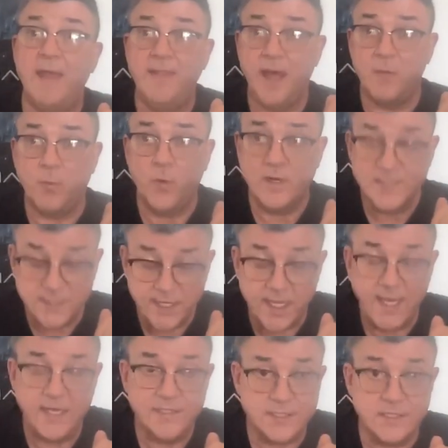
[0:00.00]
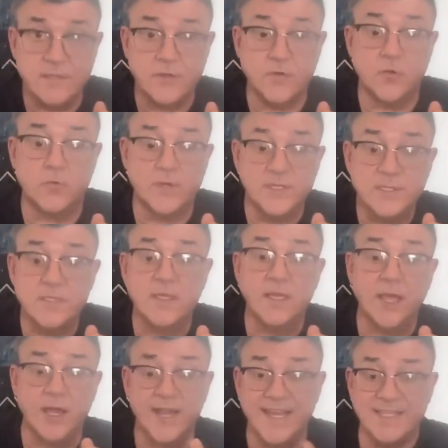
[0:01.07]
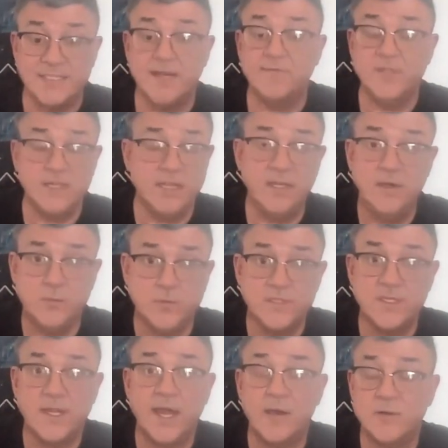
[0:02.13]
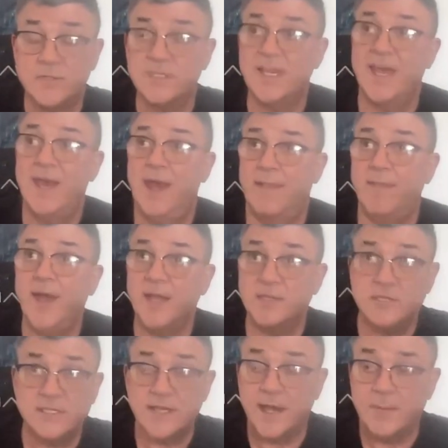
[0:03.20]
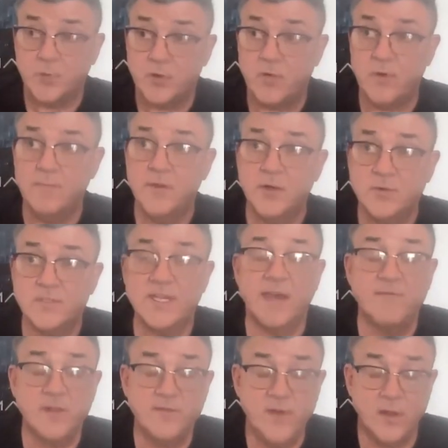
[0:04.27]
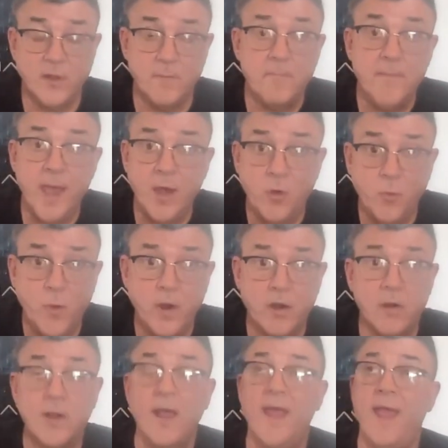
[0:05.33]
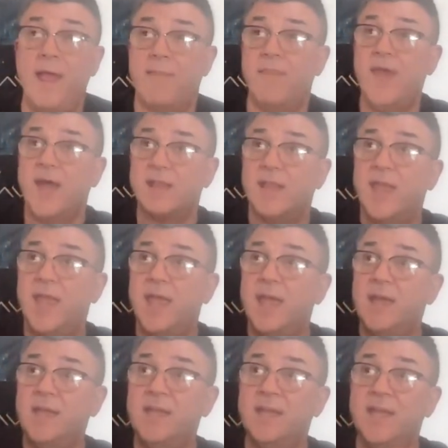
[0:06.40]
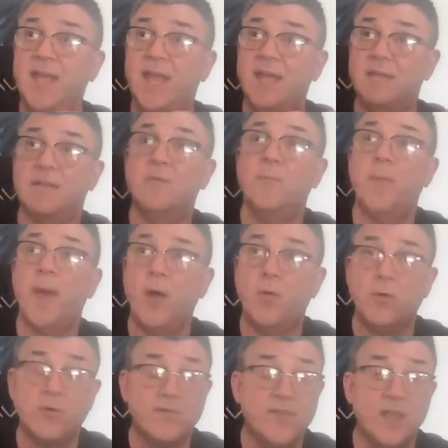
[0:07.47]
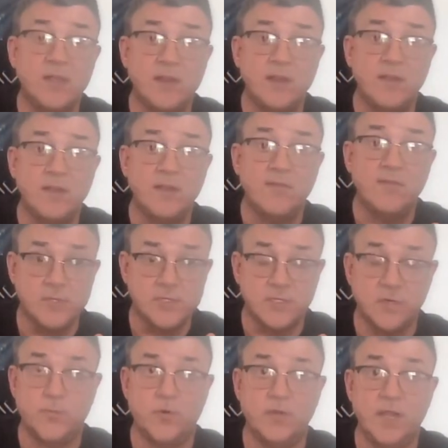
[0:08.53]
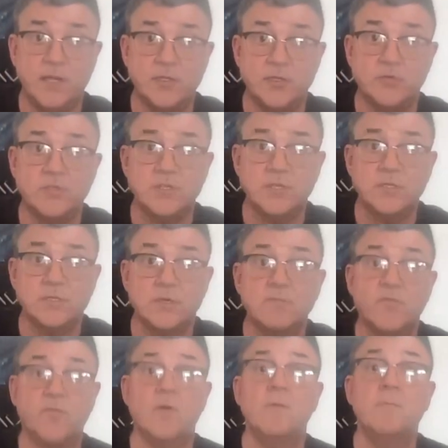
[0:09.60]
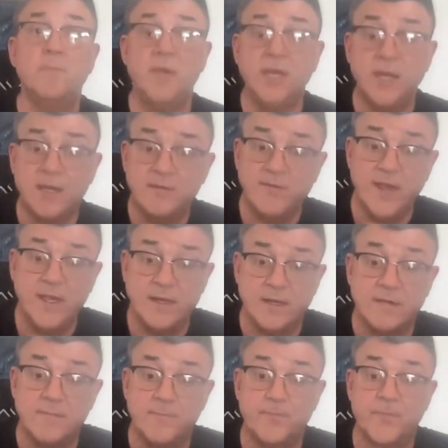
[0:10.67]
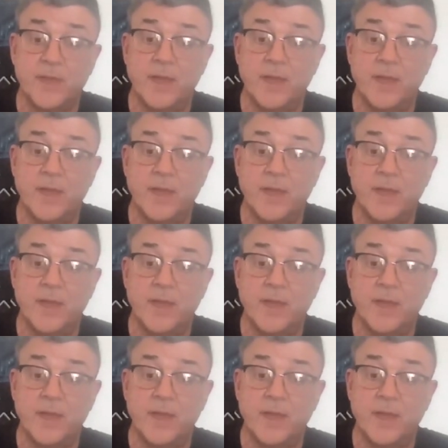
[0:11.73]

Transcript: And that was the case until recently. On 817, it was announced that cyber criminals have developed malware that can negate the power of antivirus to protect your system from being invaded.